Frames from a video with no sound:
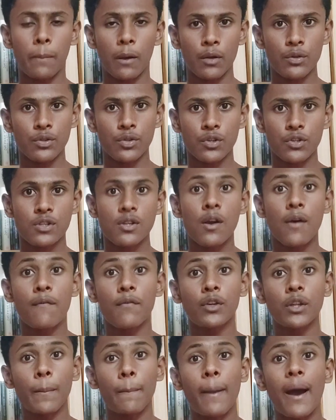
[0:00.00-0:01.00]
pulsars
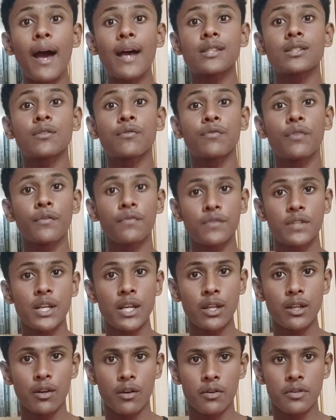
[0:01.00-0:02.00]
for the past
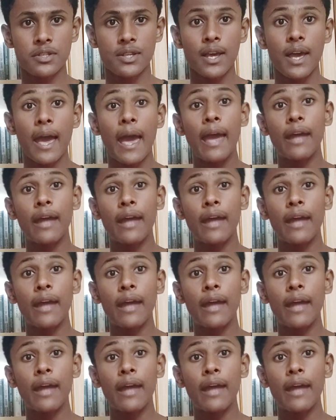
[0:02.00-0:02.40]
15 years.